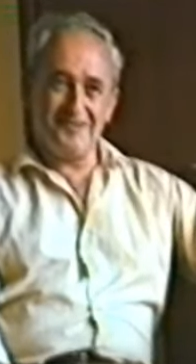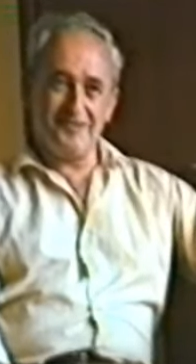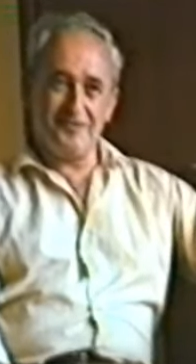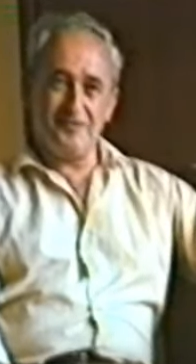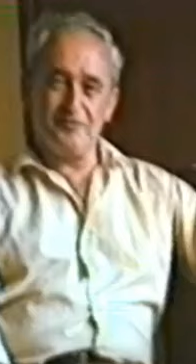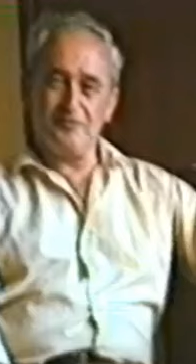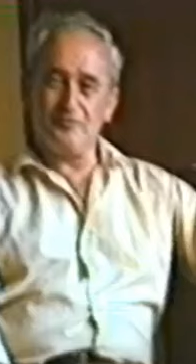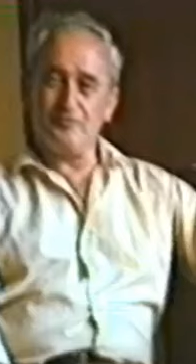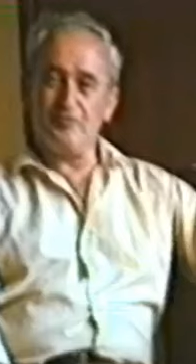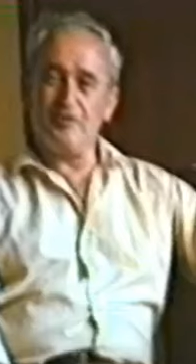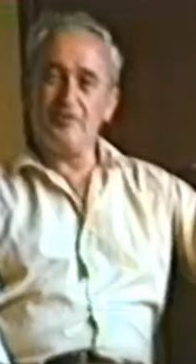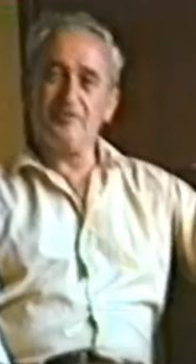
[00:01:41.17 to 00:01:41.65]

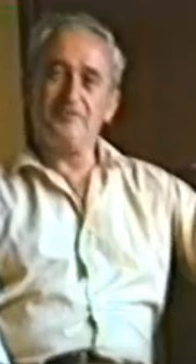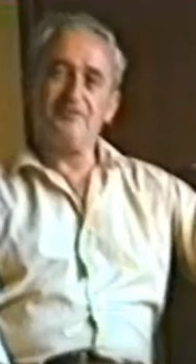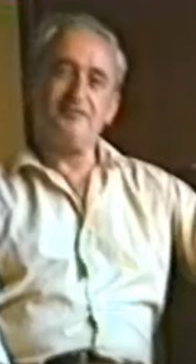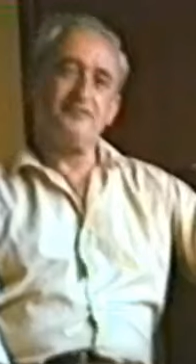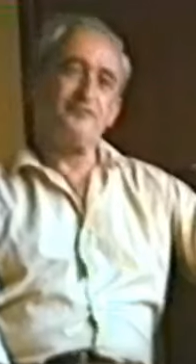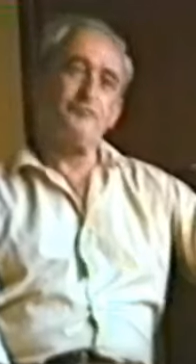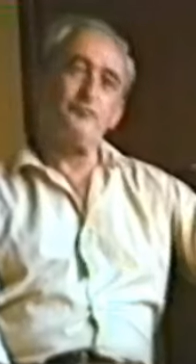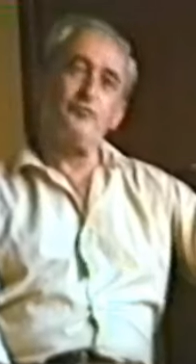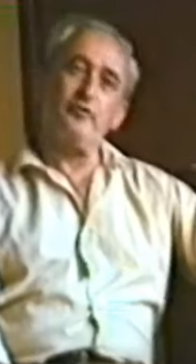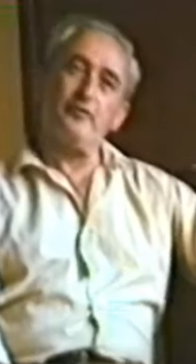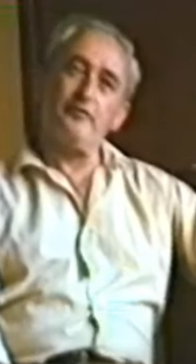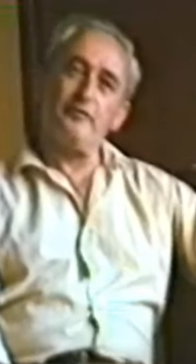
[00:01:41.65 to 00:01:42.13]

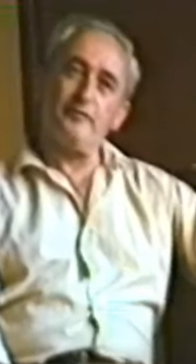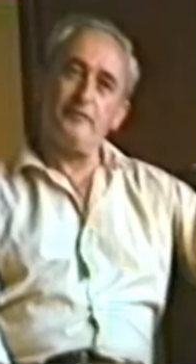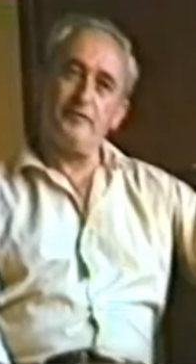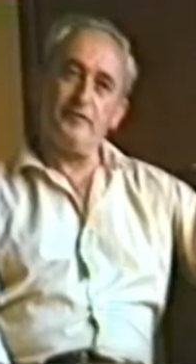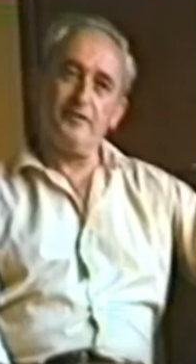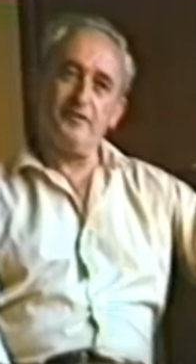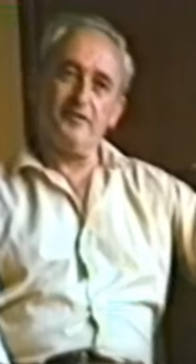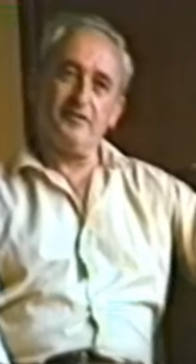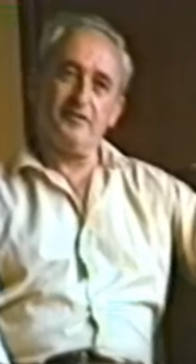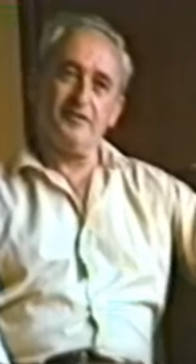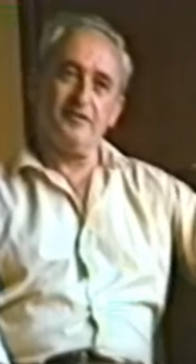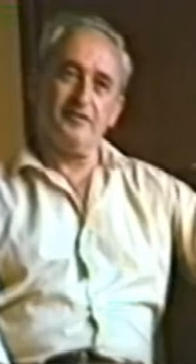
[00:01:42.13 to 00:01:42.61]
interests with
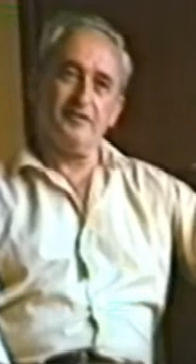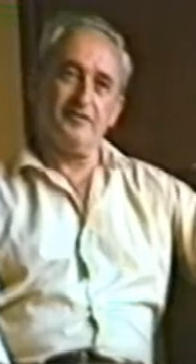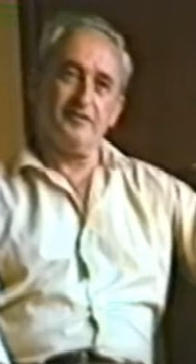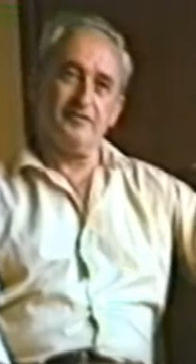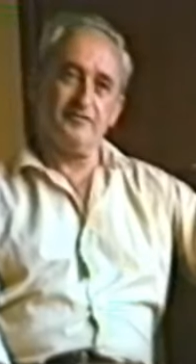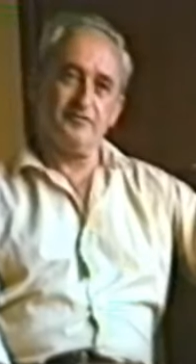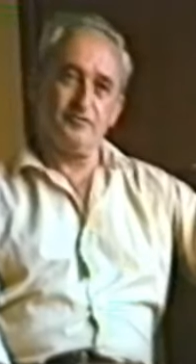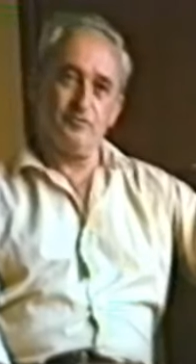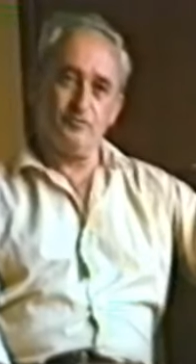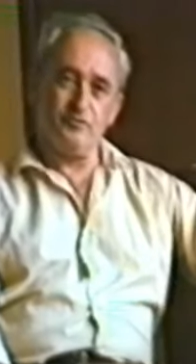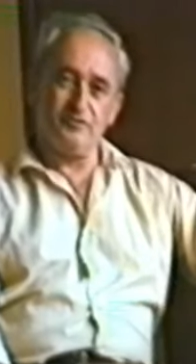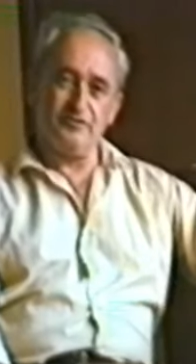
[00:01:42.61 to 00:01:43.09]

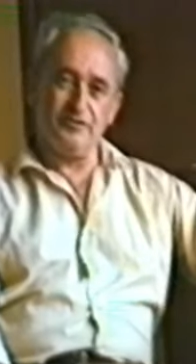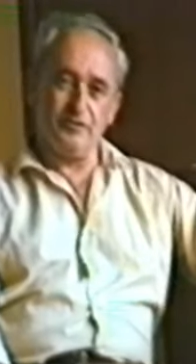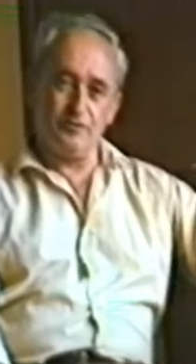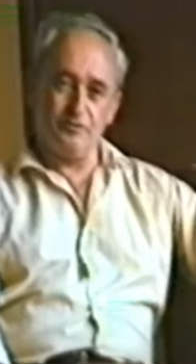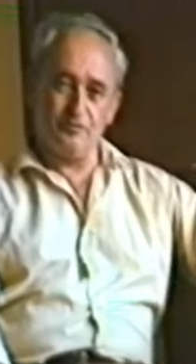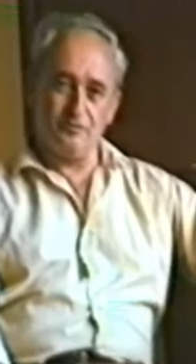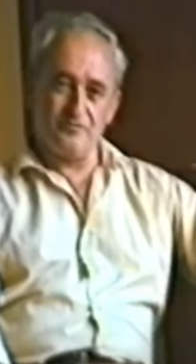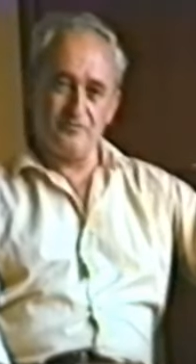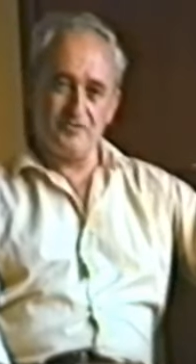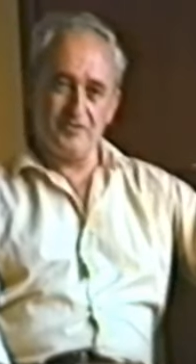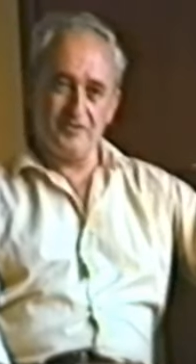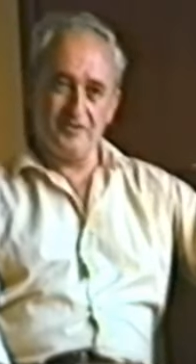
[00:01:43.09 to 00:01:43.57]

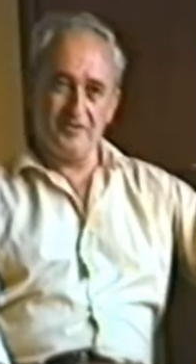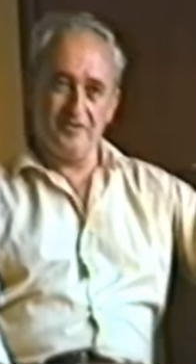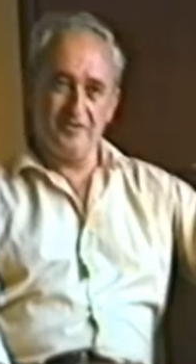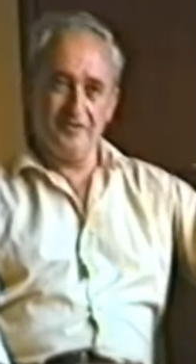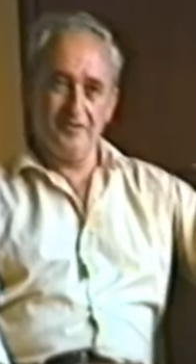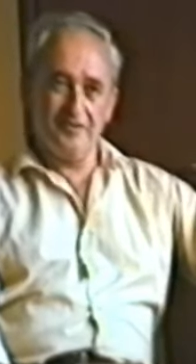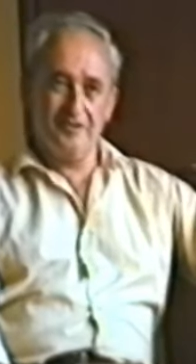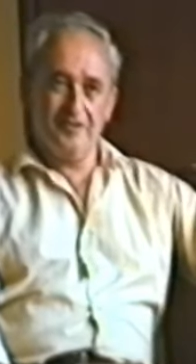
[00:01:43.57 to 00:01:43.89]
sociology.